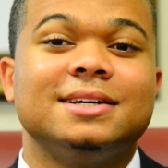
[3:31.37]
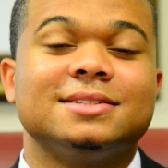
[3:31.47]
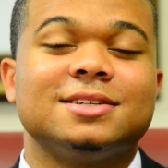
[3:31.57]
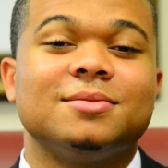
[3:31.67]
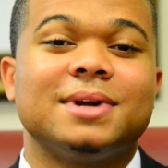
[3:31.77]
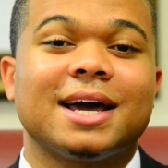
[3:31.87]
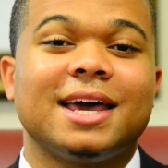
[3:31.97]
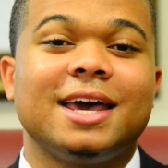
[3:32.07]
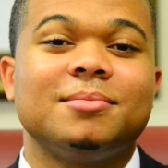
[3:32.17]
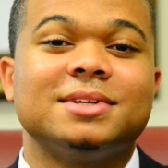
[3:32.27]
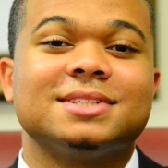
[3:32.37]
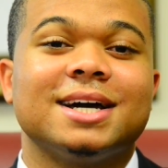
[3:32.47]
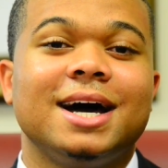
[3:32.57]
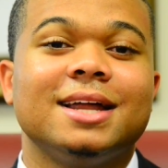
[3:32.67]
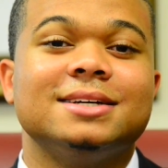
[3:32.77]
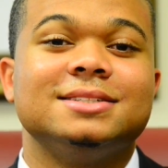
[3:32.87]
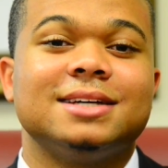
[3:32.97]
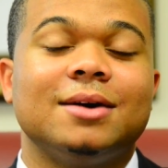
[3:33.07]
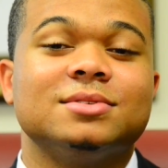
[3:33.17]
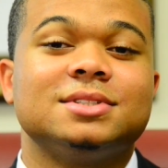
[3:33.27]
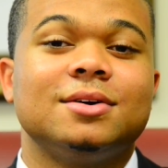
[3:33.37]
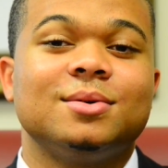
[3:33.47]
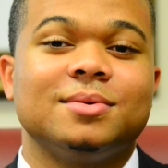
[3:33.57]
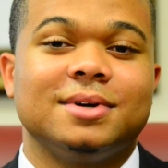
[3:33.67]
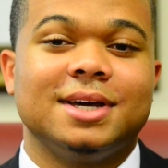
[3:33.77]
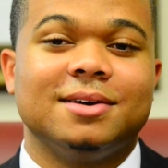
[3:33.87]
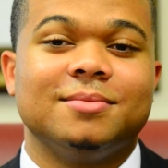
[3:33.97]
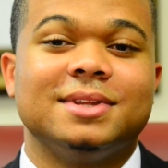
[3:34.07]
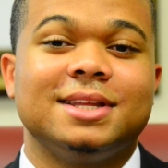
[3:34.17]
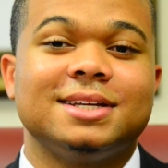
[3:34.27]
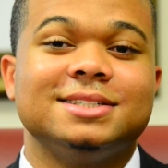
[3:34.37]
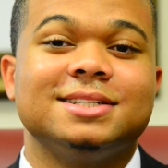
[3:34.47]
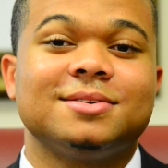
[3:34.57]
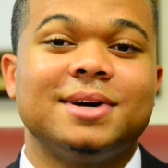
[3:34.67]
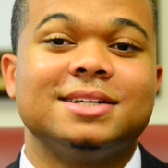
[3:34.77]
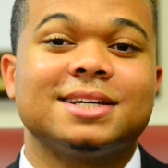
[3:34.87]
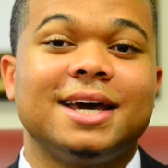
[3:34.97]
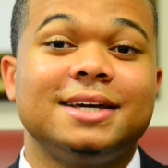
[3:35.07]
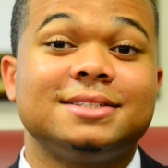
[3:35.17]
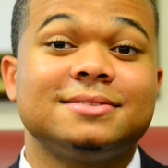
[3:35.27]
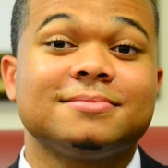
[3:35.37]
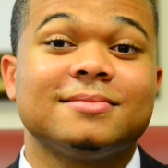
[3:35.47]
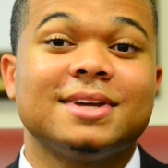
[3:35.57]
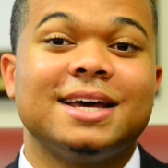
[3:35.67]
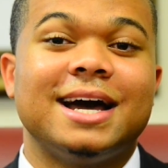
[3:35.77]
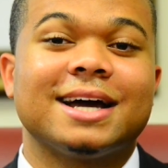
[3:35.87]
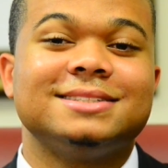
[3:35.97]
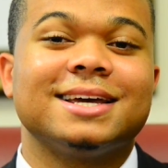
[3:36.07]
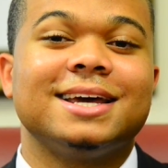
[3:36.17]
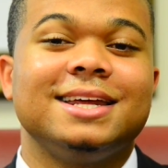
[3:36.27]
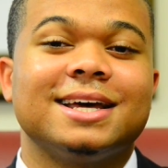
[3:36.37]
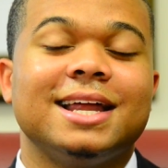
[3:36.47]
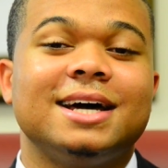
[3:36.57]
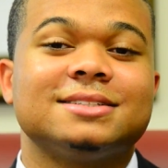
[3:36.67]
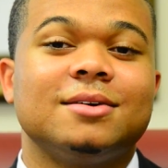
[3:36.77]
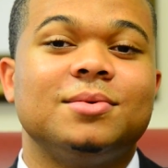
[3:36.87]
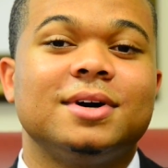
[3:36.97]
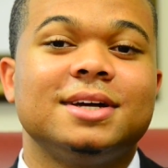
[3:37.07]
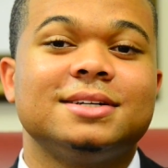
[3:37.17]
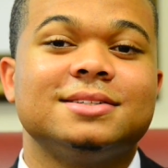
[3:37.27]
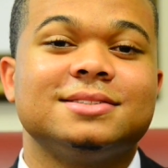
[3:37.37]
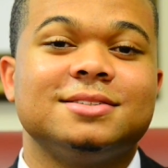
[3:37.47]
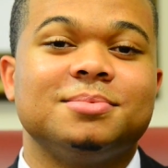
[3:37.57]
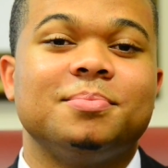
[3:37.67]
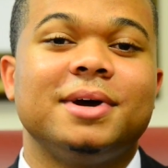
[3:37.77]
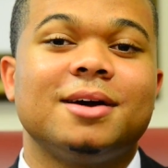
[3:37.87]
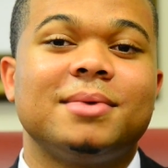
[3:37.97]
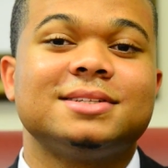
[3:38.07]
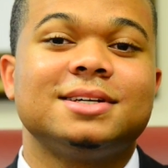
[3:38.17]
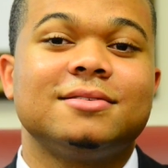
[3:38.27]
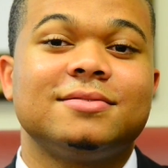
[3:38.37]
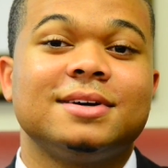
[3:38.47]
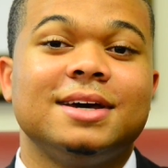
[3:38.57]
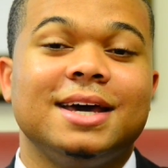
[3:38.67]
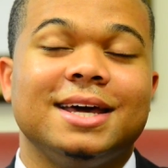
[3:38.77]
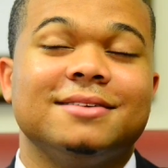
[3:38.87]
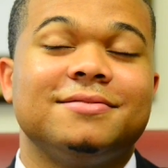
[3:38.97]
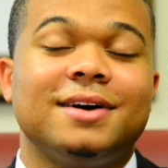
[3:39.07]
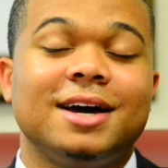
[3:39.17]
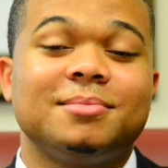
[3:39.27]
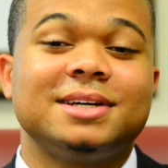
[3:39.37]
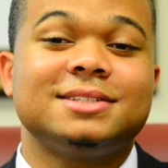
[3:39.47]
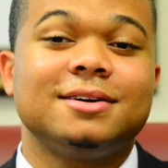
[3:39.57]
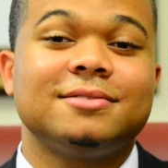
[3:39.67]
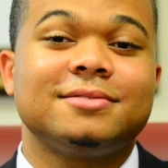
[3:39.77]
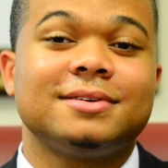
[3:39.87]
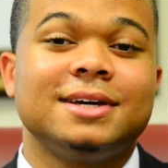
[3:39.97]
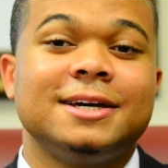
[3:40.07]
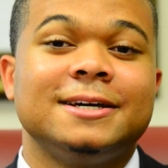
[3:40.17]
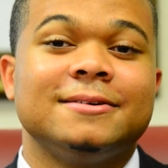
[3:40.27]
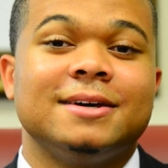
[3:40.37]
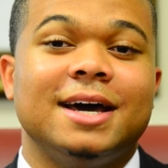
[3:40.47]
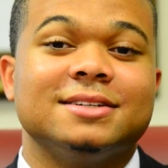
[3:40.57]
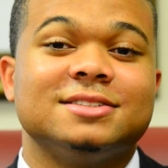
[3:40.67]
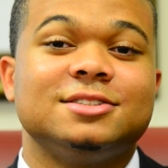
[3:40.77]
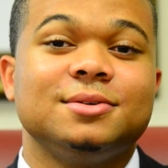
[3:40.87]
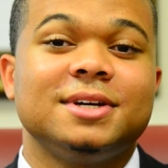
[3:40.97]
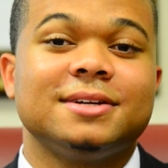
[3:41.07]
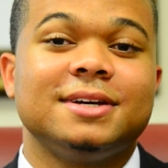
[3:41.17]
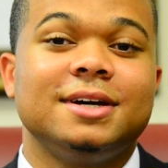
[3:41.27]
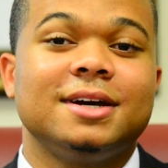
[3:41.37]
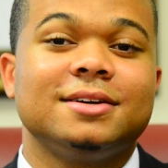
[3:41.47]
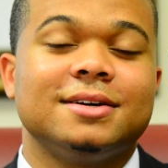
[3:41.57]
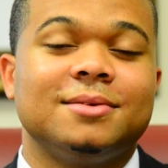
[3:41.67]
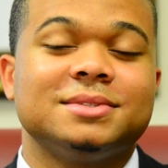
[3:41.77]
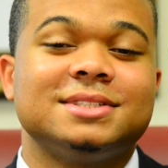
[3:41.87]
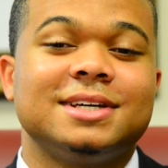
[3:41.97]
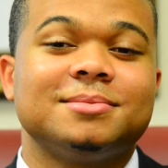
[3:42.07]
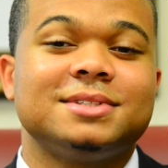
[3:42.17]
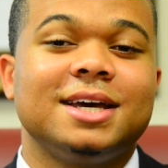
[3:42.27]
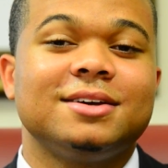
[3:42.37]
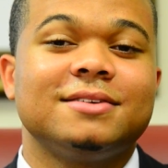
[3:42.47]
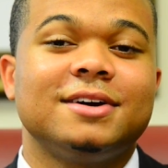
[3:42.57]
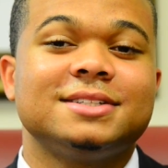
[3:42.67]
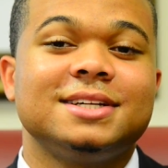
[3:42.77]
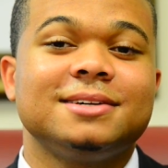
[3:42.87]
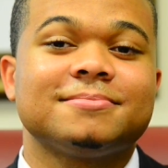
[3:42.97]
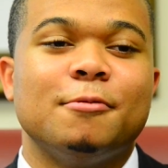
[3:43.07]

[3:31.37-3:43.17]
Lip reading: So when I came into college, I was told within the general education, I could take any class I wanted to prepare myself and define myself as a student here at Winston-Salem State University.